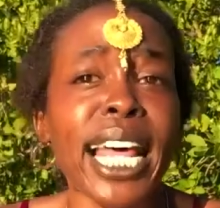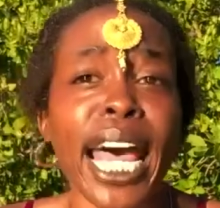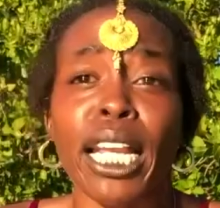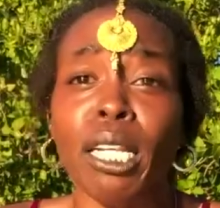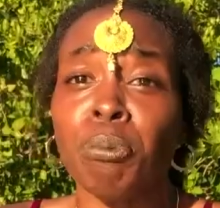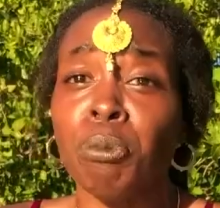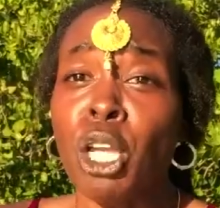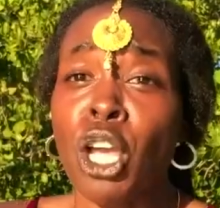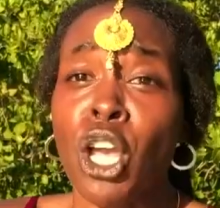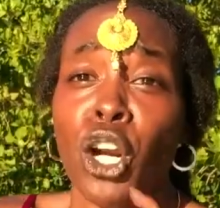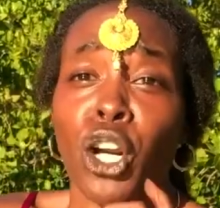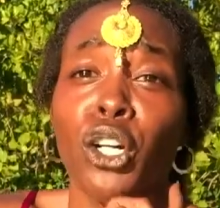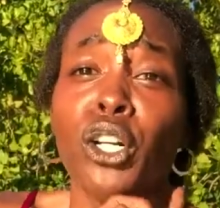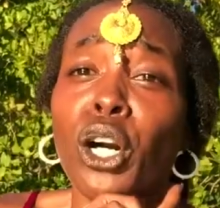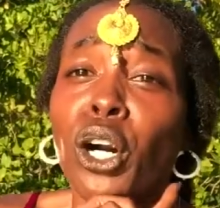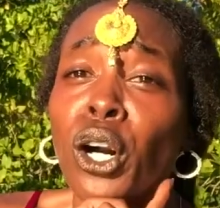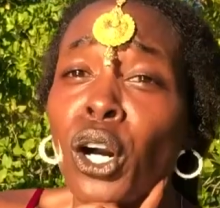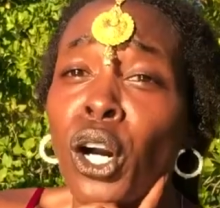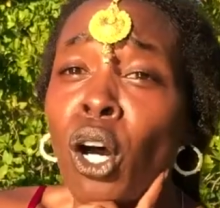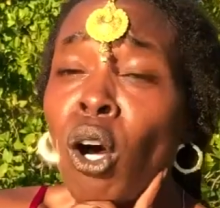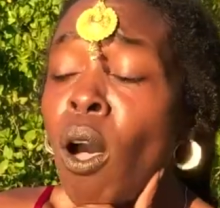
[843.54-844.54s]
like,
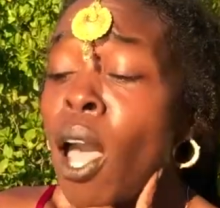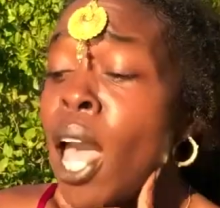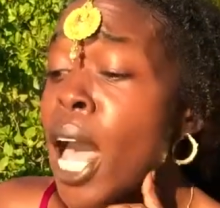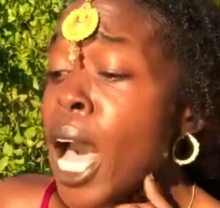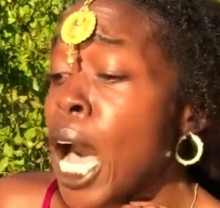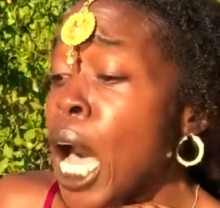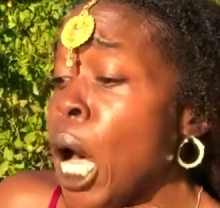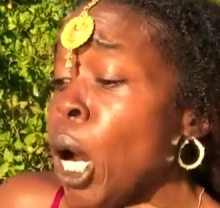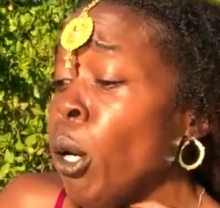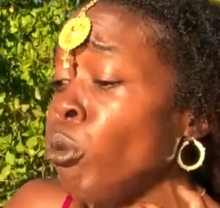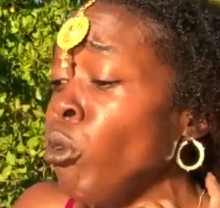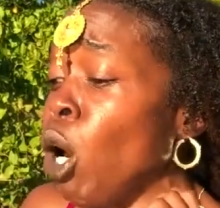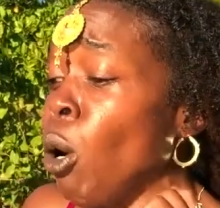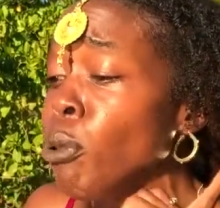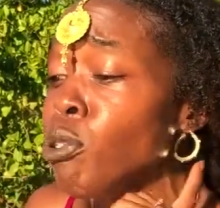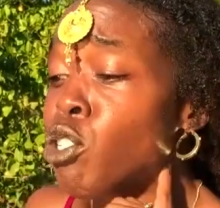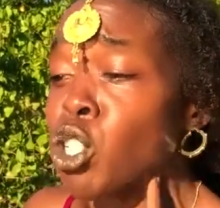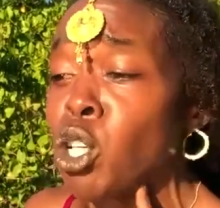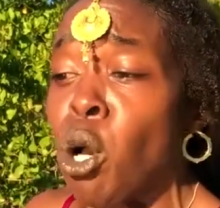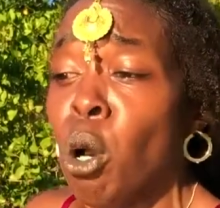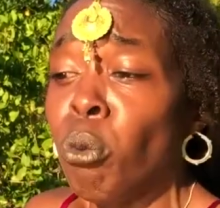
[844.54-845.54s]
girl, I don't know
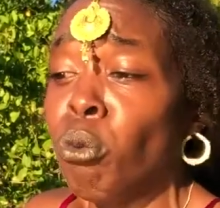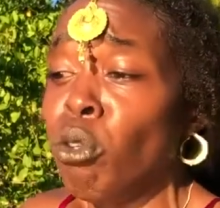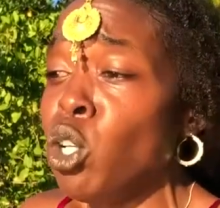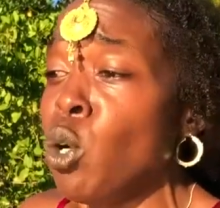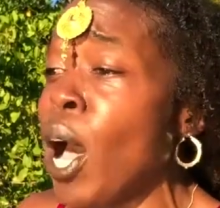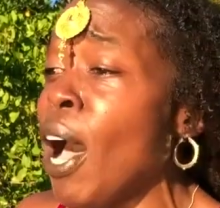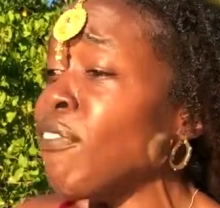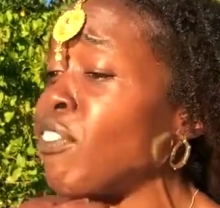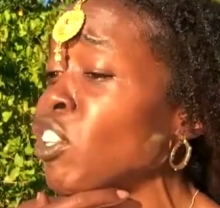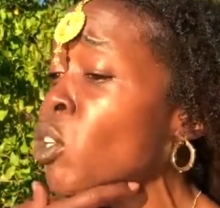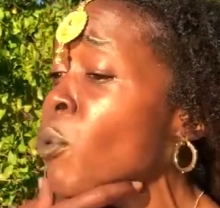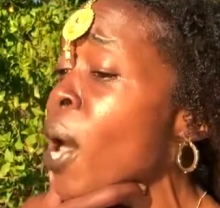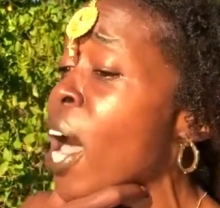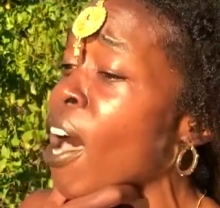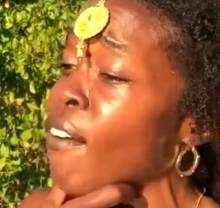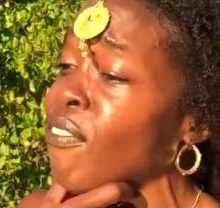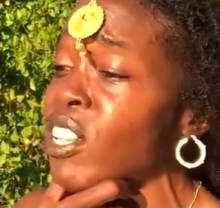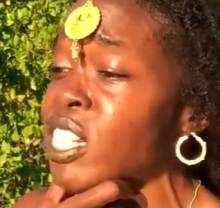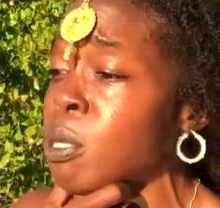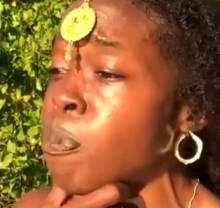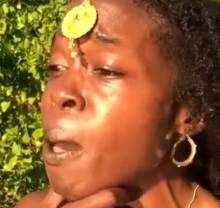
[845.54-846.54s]
what you're gonna do after you
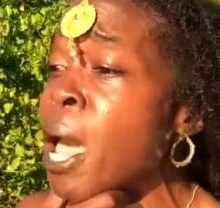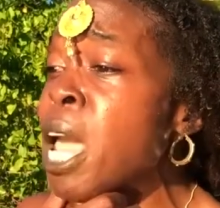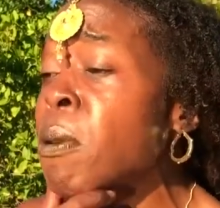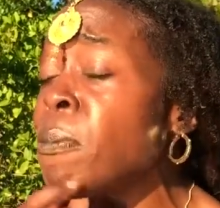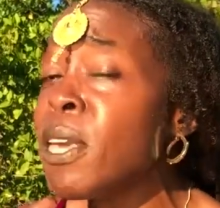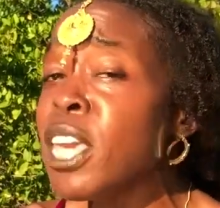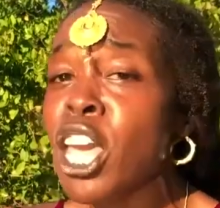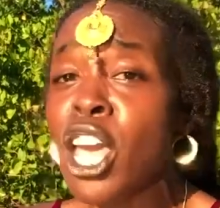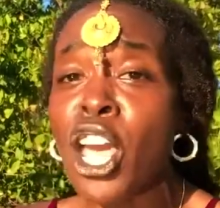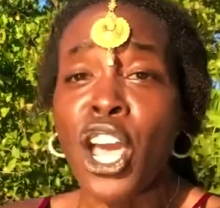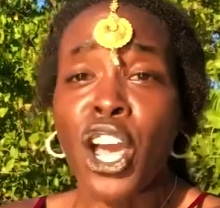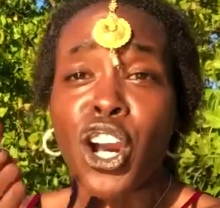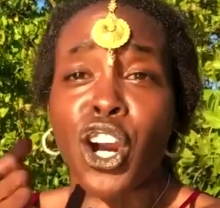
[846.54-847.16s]
have this baby.